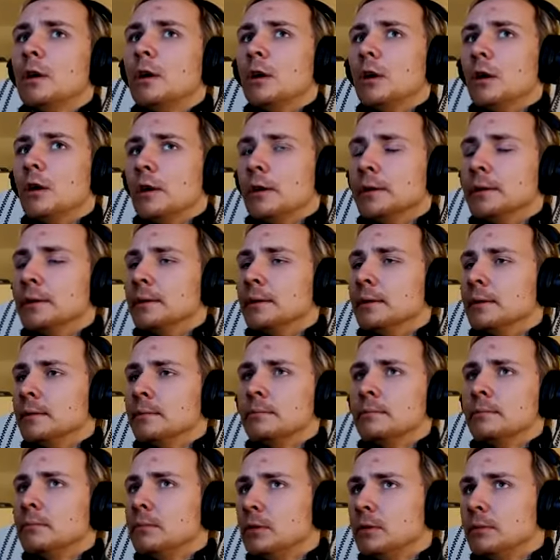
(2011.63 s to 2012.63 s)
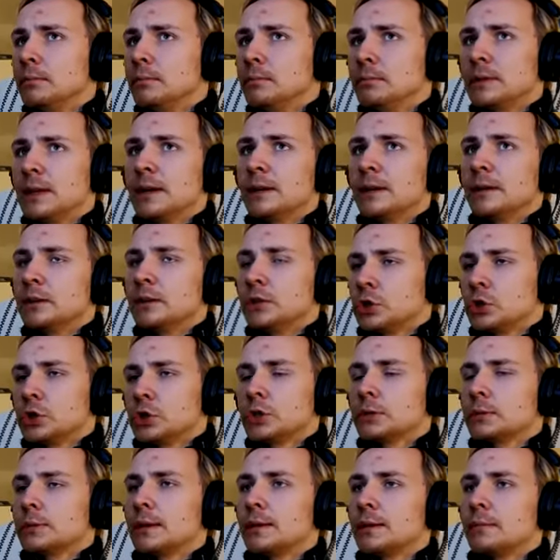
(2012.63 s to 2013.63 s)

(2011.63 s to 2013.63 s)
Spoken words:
on Danish,